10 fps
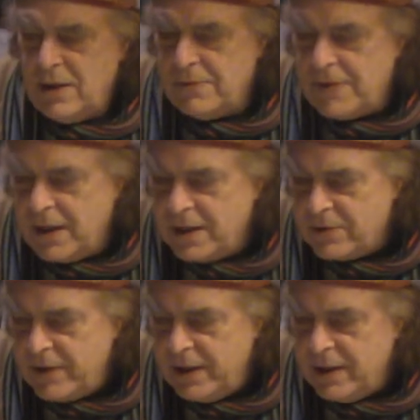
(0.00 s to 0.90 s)
of
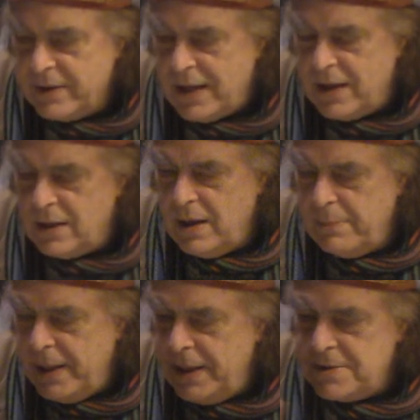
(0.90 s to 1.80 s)
Hungary, and that
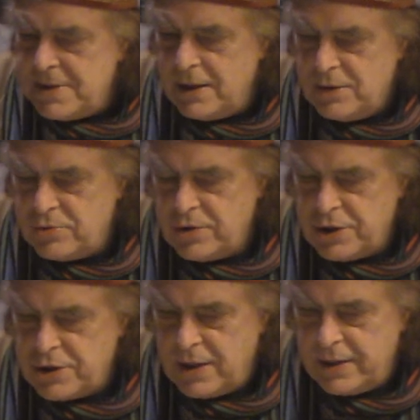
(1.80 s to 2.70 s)
amazing tradition,